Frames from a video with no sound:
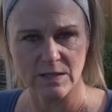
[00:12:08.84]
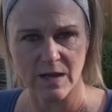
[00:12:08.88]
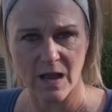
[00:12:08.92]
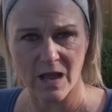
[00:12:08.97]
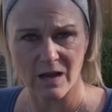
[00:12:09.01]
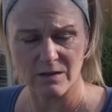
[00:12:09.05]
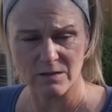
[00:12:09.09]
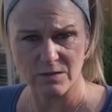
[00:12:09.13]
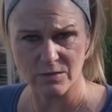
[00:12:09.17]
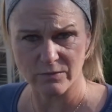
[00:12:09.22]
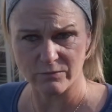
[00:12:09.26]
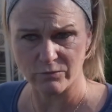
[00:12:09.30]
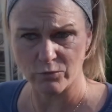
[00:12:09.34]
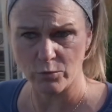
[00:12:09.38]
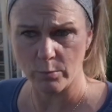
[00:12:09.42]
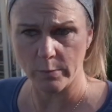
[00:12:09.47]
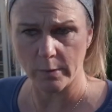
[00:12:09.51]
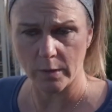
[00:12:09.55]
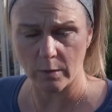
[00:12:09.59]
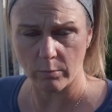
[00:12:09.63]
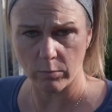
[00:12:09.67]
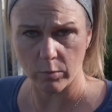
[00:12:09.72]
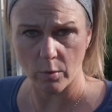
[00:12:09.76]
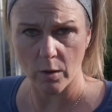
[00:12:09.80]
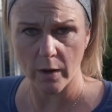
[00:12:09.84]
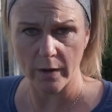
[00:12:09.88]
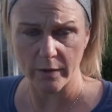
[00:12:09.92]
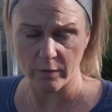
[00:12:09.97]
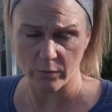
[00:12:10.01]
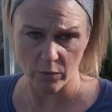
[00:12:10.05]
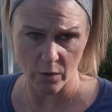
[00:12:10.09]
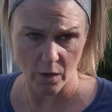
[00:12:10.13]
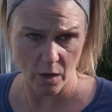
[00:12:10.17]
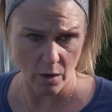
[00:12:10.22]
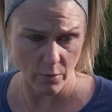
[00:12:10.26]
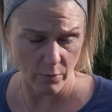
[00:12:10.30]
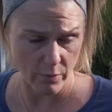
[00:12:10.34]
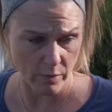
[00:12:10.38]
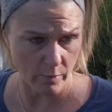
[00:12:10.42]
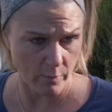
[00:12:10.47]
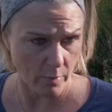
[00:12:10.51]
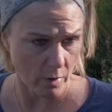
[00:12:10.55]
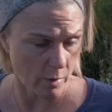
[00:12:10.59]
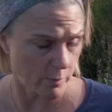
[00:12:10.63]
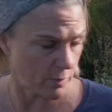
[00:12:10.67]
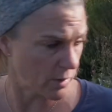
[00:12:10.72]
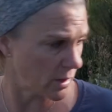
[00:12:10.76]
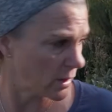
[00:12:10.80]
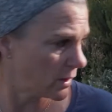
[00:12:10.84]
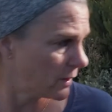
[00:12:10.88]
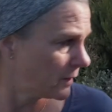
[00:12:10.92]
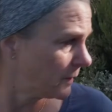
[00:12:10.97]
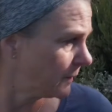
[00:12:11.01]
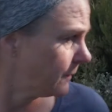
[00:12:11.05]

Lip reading: gallons of rhubarb wine on the go at the moment.